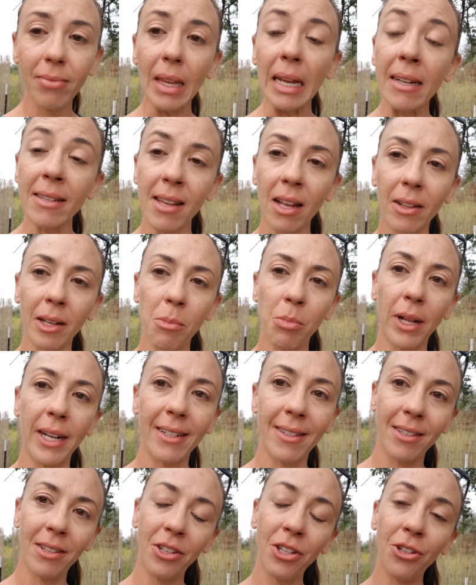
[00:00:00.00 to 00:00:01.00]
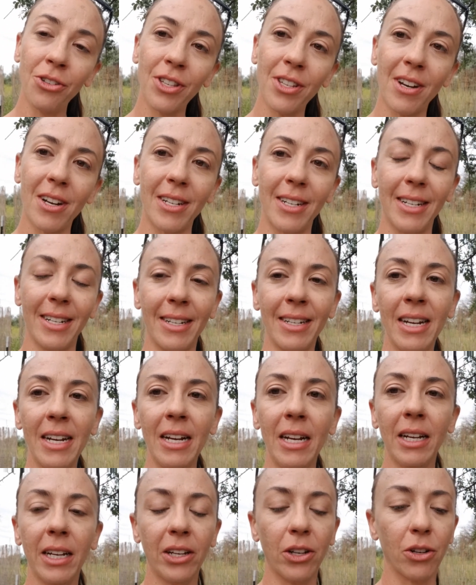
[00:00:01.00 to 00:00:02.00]
selling plants in Tucson and,
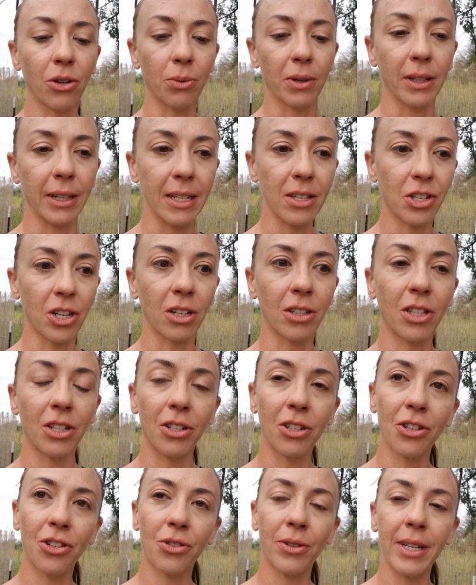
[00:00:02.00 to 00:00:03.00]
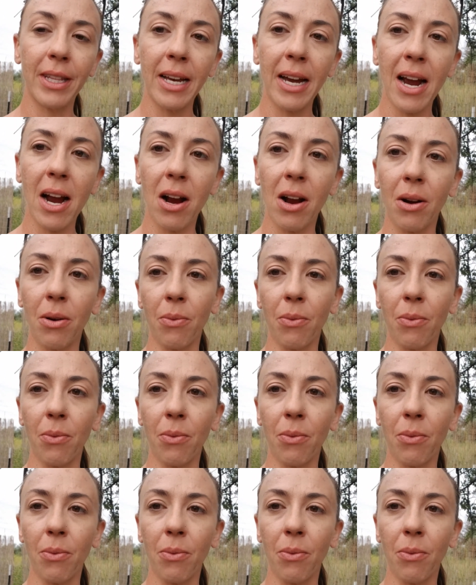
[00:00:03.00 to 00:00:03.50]
really start the nursery there.